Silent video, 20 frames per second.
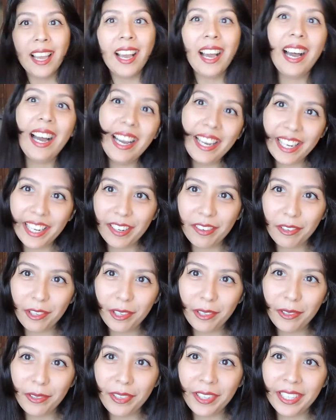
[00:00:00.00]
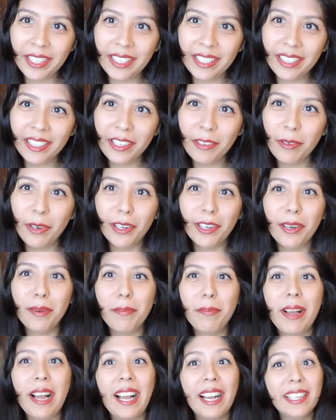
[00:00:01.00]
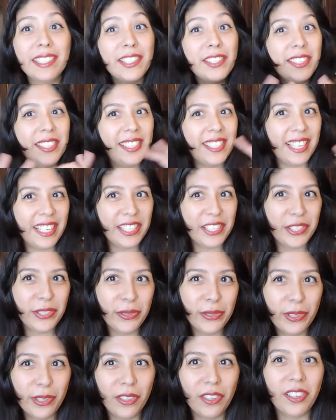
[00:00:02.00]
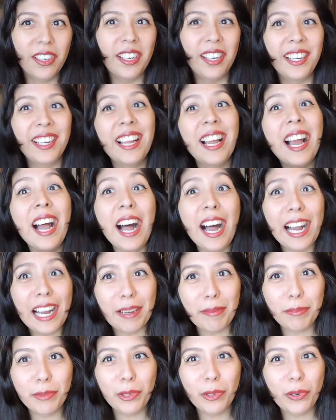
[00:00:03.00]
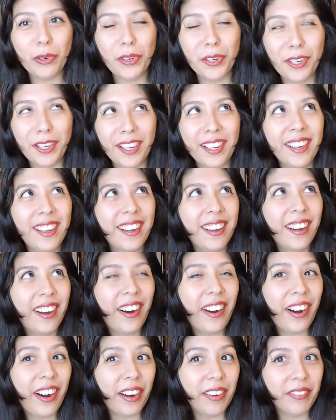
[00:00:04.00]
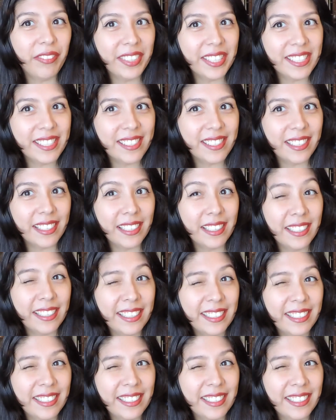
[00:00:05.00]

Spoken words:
Hi everyone, welcome back to Stay Tuned Laura. I'm Laura, obviously.